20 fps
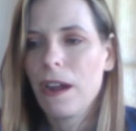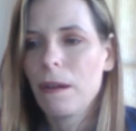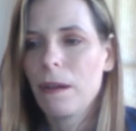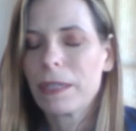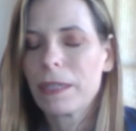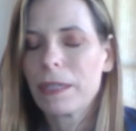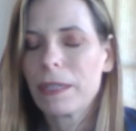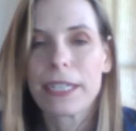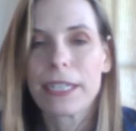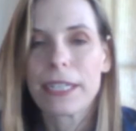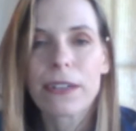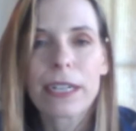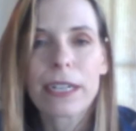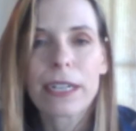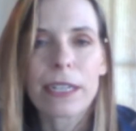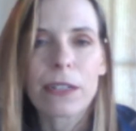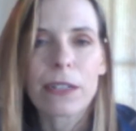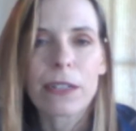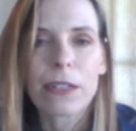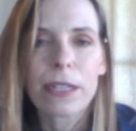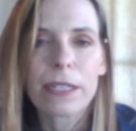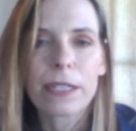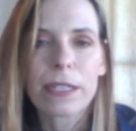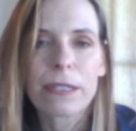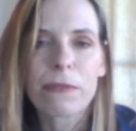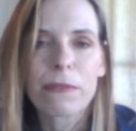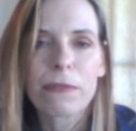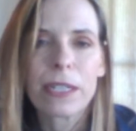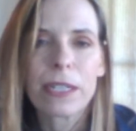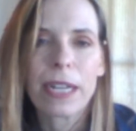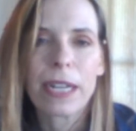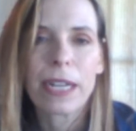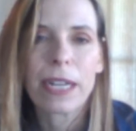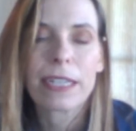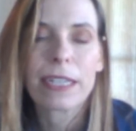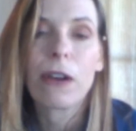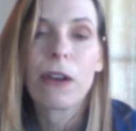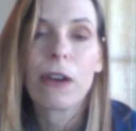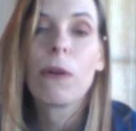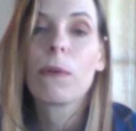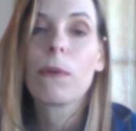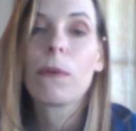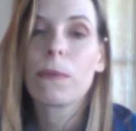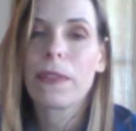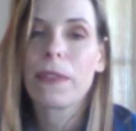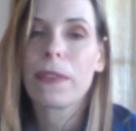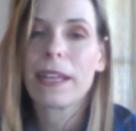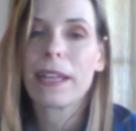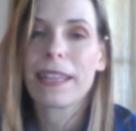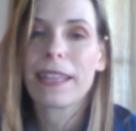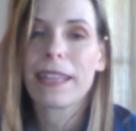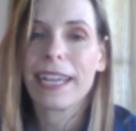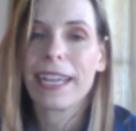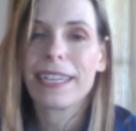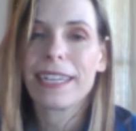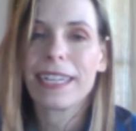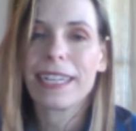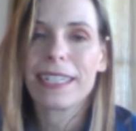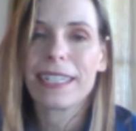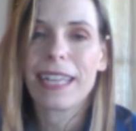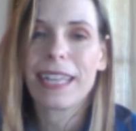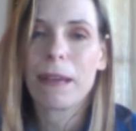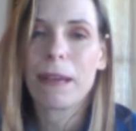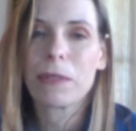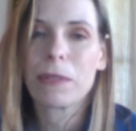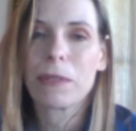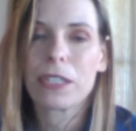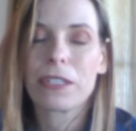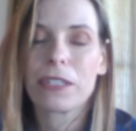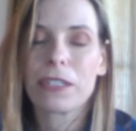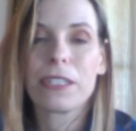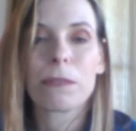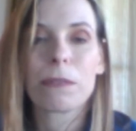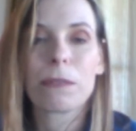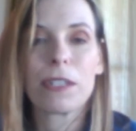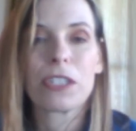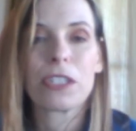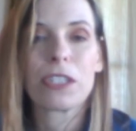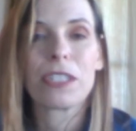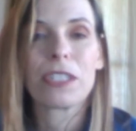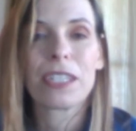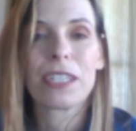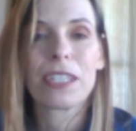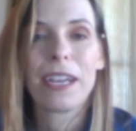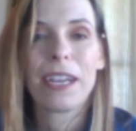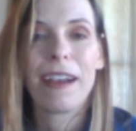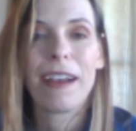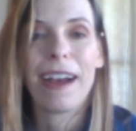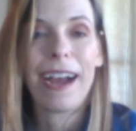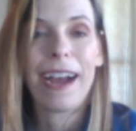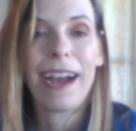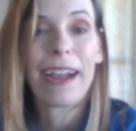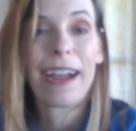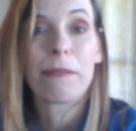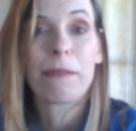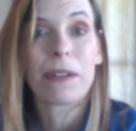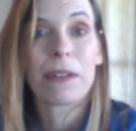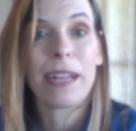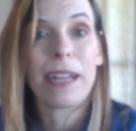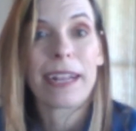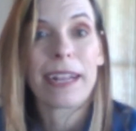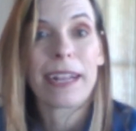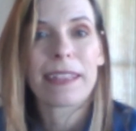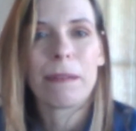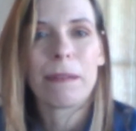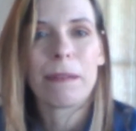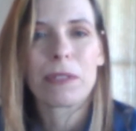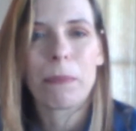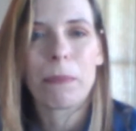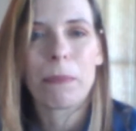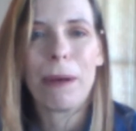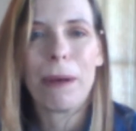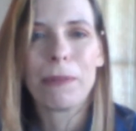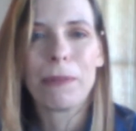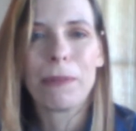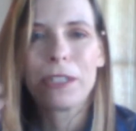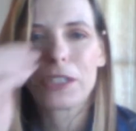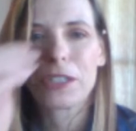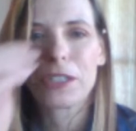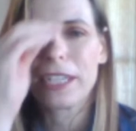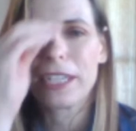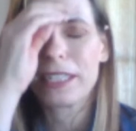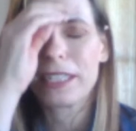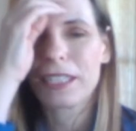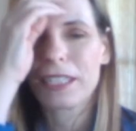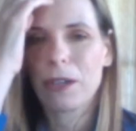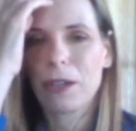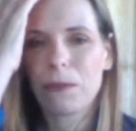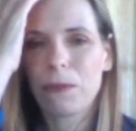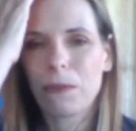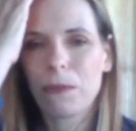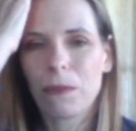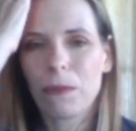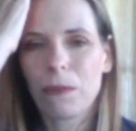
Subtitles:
material, and realizing, oh, that they need that material as much as I would like them to publish it. And so,